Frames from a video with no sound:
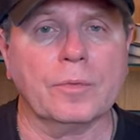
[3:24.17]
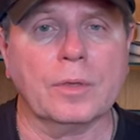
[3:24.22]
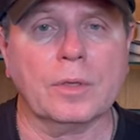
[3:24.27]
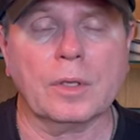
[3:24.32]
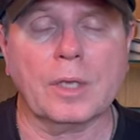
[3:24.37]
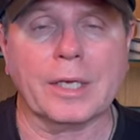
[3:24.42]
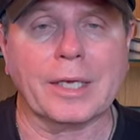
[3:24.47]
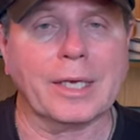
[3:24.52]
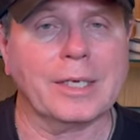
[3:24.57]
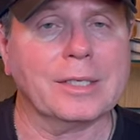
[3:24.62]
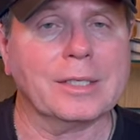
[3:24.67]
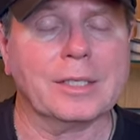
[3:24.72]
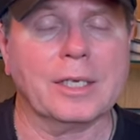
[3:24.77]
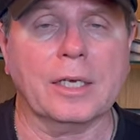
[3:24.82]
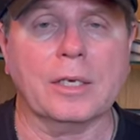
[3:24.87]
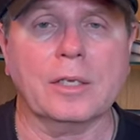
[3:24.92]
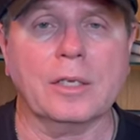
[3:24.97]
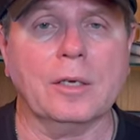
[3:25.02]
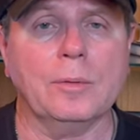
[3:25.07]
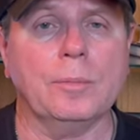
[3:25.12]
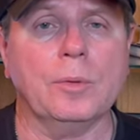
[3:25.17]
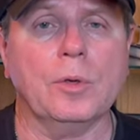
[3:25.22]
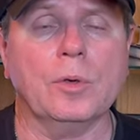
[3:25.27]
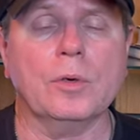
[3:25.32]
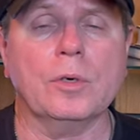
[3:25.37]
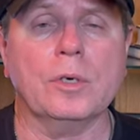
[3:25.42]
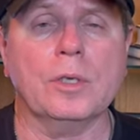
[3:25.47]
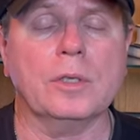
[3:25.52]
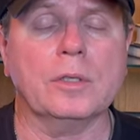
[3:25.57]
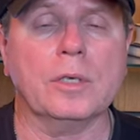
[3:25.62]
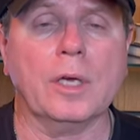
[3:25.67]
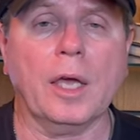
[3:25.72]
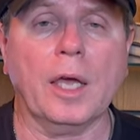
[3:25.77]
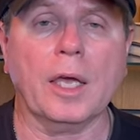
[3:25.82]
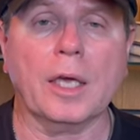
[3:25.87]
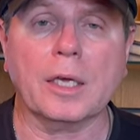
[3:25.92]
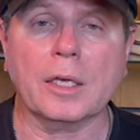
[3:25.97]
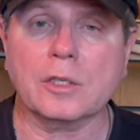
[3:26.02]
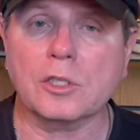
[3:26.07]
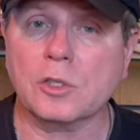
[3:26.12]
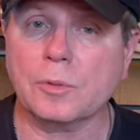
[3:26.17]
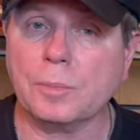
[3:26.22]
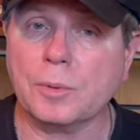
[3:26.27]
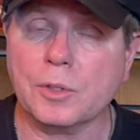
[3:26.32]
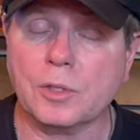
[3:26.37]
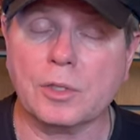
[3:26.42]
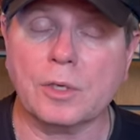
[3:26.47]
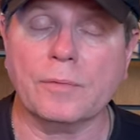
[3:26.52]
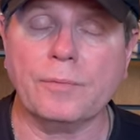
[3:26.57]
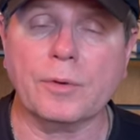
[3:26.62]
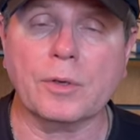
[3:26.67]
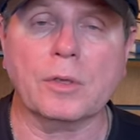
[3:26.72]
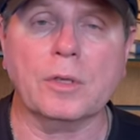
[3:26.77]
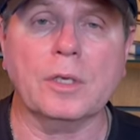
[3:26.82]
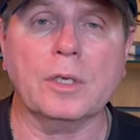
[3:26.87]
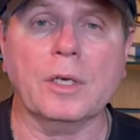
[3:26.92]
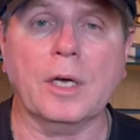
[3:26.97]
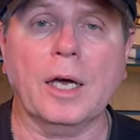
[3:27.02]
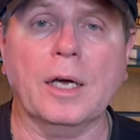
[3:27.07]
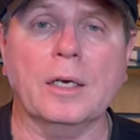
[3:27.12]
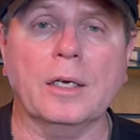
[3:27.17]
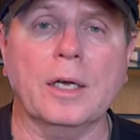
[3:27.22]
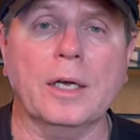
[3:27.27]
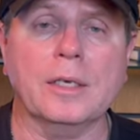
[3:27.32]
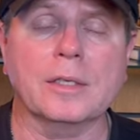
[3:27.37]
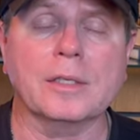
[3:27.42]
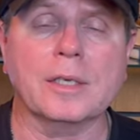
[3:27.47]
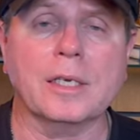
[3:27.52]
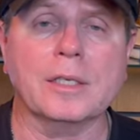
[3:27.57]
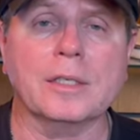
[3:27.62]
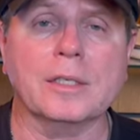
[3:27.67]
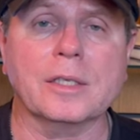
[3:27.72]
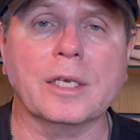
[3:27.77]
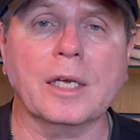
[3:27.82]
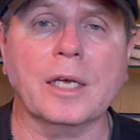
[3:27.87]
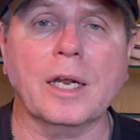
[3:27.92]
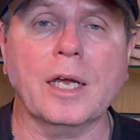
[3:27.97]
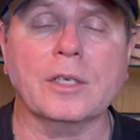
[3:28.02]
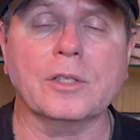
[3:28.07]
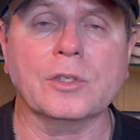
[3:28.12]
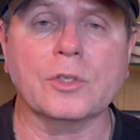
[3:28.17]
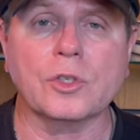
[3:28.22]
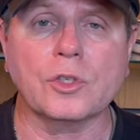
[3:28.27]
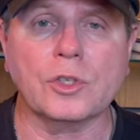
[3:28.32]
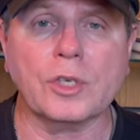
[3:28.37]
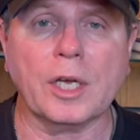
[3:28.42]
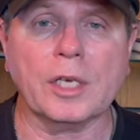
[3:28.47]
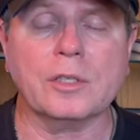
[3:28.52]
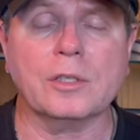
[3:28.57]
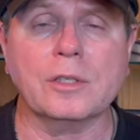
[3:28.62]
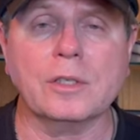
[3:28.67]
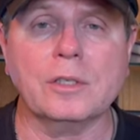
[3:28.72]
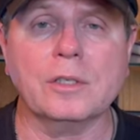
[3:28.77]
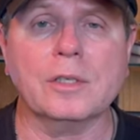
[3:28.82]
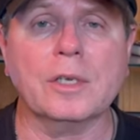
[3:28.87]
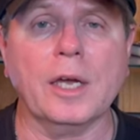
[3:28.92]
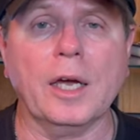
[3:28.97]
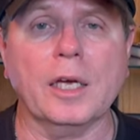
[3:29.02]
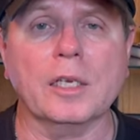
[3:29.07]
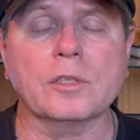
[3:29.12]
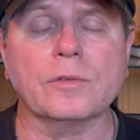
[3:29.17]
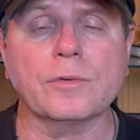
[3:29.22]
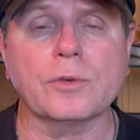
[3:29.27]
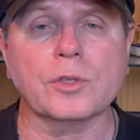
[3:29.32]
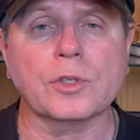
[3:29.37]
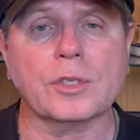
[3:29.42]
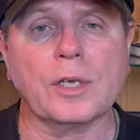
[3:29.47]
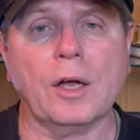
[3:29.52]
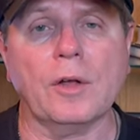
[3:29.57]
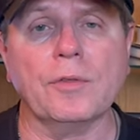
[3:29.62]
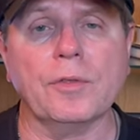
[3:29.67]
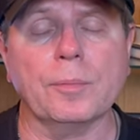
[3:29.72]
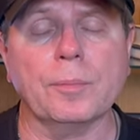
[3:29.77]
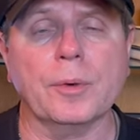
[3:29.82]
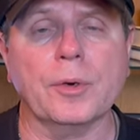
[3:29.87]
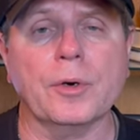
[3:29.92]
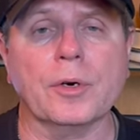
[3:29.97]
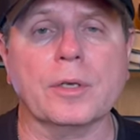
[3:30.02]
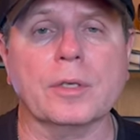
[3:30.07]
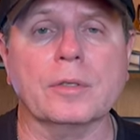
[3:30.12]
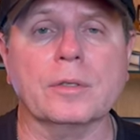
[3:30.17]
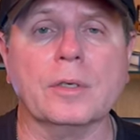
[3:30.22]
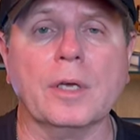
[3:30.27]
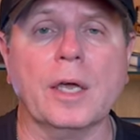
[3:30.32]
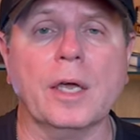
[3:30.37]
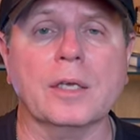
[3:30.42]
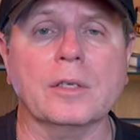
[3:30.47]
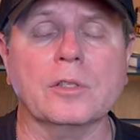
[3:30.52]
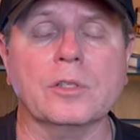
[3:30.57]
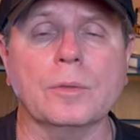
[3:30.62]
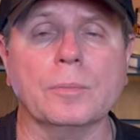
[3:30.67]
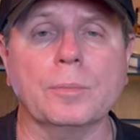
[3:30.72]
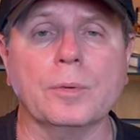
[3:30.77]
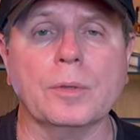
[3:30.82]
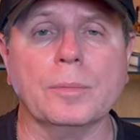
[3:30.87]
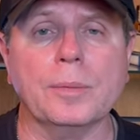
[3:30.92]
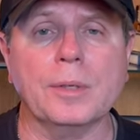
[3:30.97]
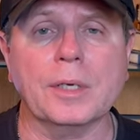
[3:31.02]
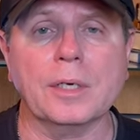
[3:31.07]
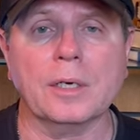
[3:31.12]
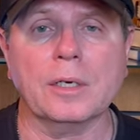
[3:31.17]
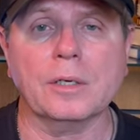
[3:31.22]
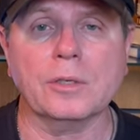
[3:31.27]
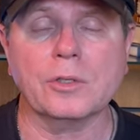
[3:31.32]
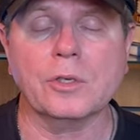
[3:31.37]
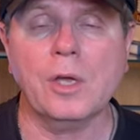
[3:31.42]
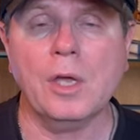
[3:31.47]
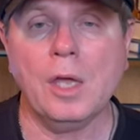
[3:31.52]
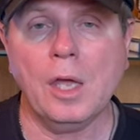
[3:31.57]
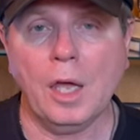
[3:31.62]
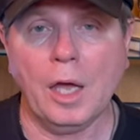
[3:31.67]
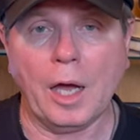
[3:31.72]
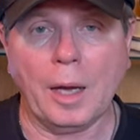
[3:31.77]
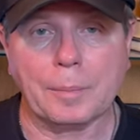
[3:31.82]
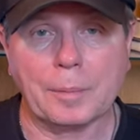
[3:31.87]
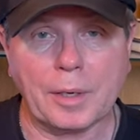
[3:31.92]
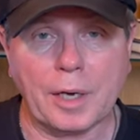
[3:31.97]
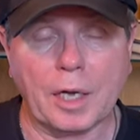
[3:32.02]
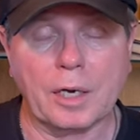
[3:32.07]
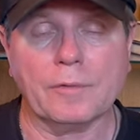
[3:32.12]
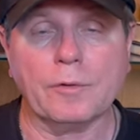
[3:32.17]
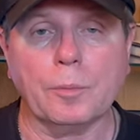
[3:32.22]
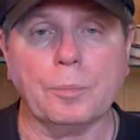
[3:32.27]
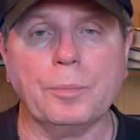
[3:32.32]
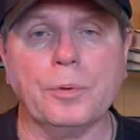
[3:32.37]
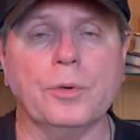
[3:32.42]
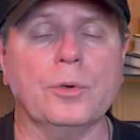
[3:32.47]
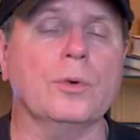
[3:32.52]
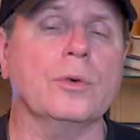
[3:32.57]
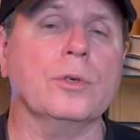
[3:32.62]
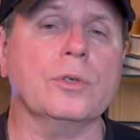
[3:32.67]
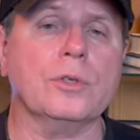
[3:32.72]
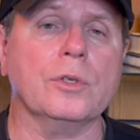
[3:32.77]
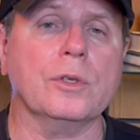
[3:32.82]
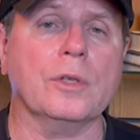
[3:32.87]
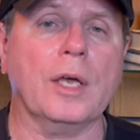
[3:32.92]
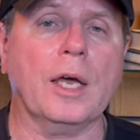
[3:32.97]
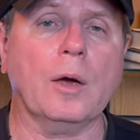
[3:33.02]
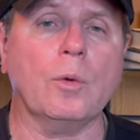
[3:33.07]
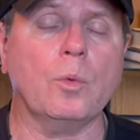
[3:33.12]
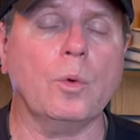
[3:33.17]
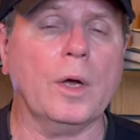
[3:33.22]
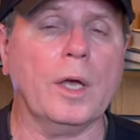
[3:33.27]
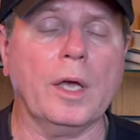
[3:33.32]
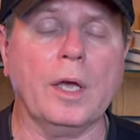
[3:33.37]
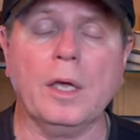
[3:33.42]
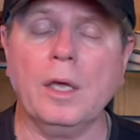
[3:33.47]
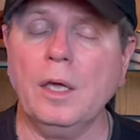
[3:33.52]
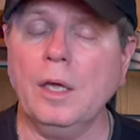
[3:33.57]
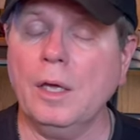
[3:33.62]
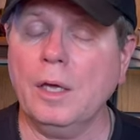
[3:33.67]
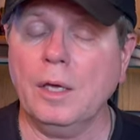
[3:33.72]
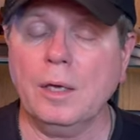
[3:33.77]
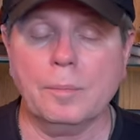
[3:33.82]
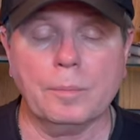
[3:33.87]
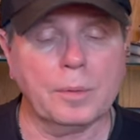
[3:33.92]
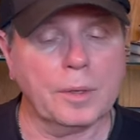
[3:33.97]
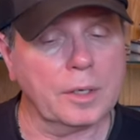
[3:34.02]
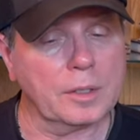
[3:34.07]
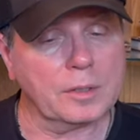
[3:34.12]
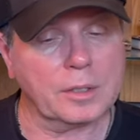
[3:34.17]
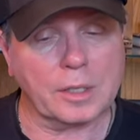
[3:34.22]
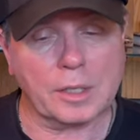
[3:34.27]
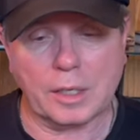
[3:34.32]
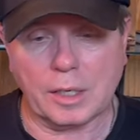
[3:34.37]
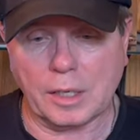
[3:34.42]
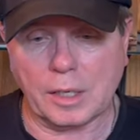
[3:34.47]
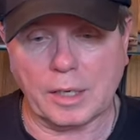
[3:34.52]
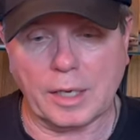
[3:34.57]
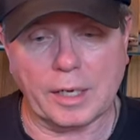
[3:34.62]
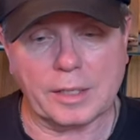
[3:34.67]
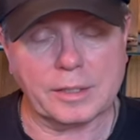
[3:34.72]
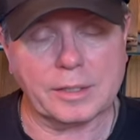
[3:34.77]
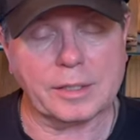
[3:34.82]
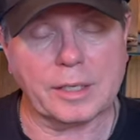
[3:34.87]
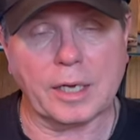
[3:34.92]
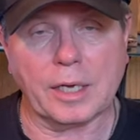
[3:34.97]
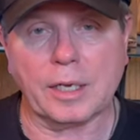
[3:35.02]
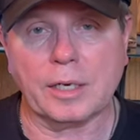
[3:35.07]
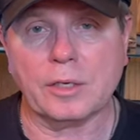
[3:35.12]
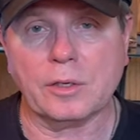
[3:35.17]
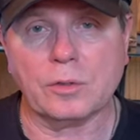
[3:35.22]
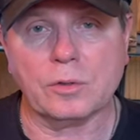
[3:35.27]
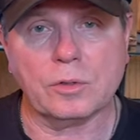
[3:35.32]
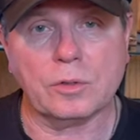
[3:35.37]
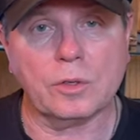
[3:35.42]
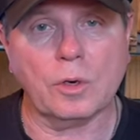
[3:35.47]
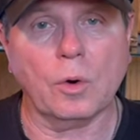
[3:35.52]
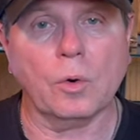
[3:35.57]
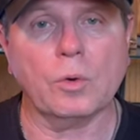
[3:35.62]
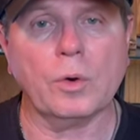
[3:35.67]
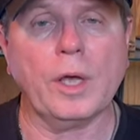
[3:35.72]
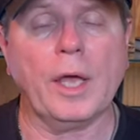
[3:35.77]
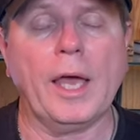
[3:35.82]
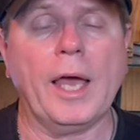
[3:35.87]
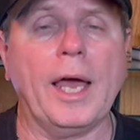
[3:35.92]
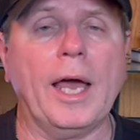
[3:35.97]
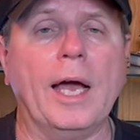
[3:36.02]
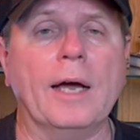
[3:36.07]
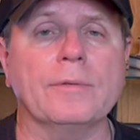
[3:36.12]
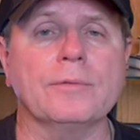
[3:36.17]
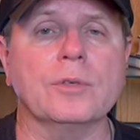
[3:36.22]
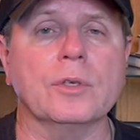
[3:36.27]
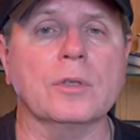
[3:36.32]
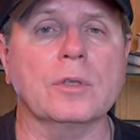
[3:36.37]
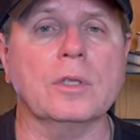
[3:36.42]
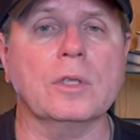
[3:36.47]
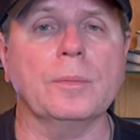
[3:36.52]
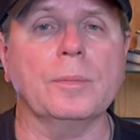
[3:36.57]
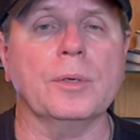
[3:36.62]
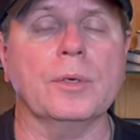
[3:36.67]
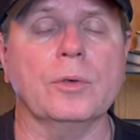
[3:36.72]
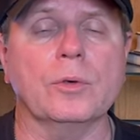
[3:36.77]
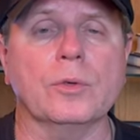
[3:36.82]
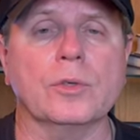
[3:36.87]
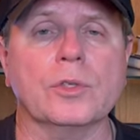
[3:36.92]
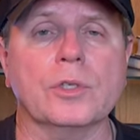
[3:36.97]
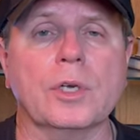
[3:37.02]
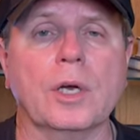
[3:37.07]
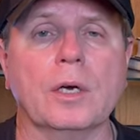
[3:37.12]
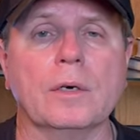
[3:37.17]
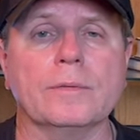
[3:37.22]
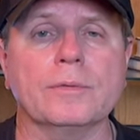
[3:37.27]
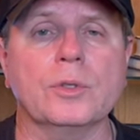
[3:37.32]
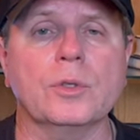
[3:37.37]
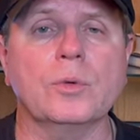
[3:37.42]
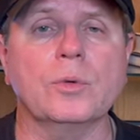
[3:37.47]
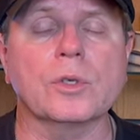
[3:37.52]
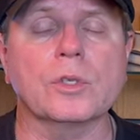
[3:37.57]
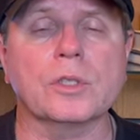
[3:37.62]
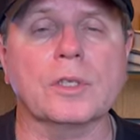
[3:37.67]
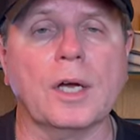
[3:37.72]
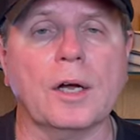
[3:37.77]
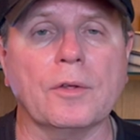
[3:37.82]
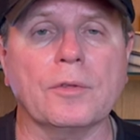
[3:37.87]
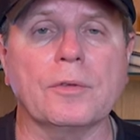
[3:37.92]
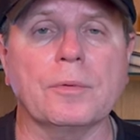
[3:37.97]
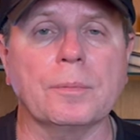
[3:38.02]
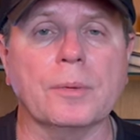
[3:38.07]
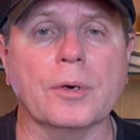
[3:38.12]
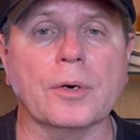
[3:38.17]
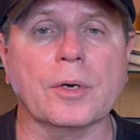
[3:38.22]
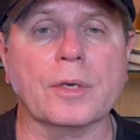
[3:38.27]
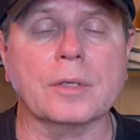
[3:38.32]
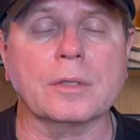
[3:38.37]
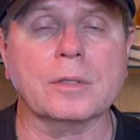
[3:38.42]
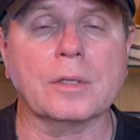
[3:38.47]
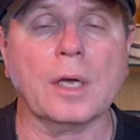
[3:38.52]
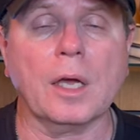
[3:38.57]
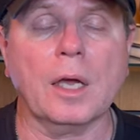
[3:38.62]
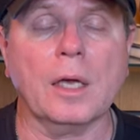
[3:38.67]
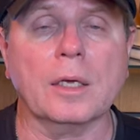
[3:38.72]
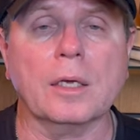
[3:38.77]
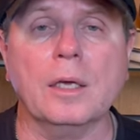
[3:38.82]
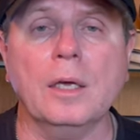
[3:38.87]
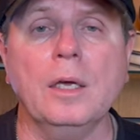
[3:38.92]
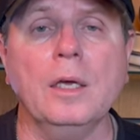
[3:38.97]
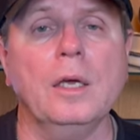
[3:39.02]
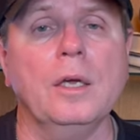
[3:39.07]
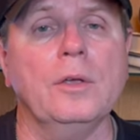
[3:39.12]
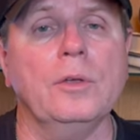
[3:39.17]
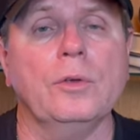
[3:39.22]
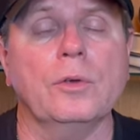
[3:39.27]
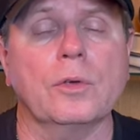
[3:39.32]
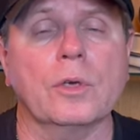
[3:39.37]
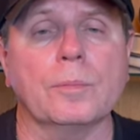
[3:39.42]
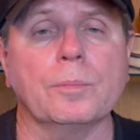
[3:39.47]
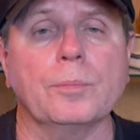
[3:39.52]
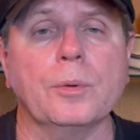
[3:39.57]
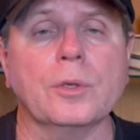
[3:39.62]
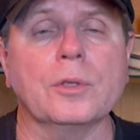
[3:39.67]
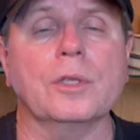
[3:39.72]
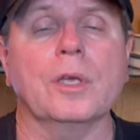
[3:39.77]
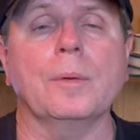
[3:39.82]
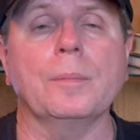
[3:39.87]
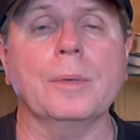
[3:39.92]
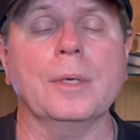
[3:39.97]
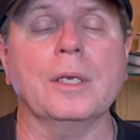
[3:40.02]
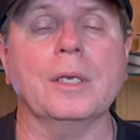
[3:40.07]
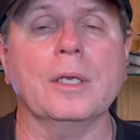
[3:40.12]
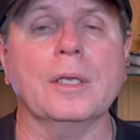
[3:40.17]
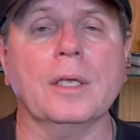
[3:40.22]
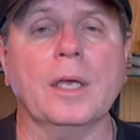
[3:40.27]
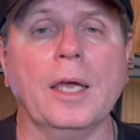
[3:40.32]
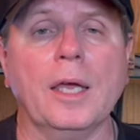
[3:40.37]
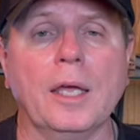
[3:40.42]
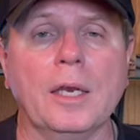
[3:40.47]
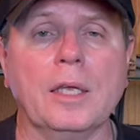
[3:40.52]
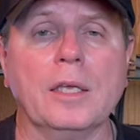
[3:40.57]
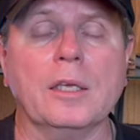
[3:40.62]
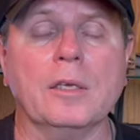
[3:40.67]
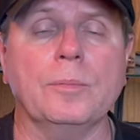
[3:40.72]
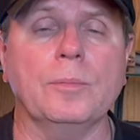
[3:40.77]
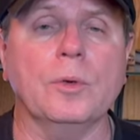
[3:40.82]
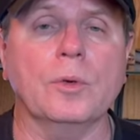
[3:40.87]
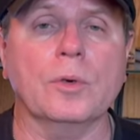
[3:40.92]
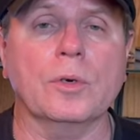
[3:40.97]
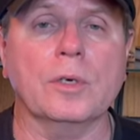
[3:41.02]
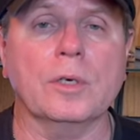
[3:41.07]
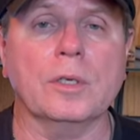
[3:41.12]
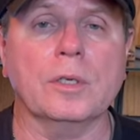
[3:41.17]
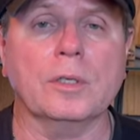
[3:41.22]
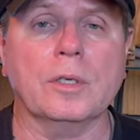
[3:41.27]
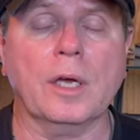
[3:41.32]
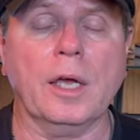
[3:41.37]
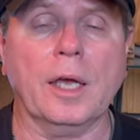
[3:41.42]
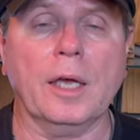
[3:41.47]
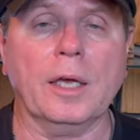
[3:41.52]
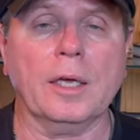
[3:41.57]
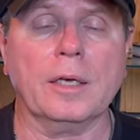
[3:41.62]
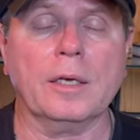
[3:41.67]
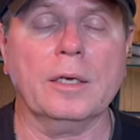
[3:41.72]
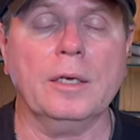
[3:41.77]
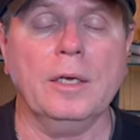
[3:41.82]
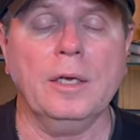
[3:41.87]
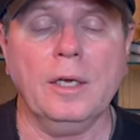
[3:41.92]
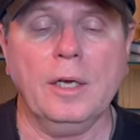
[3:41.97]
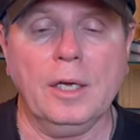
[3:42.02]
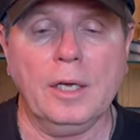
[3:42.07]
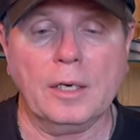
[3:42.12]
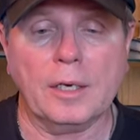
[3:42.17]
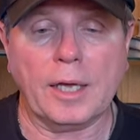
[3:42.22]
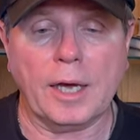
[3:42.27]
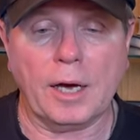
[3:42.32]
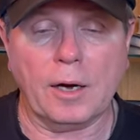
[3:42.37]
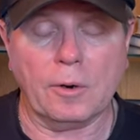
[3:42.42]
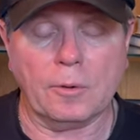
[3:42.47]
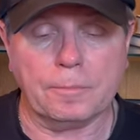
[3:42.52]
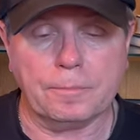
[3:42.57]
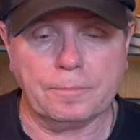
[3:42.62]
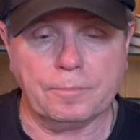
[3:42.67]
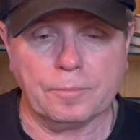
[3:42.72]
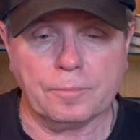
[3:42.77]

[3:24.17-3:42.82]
like I said, community tank. And specifically, I suggest these guys for South American tanks simply because I'm kind of a purist in that way. But as again I said, you don't have to limit yourself to a South American tank. You can put them in any community tank. Now,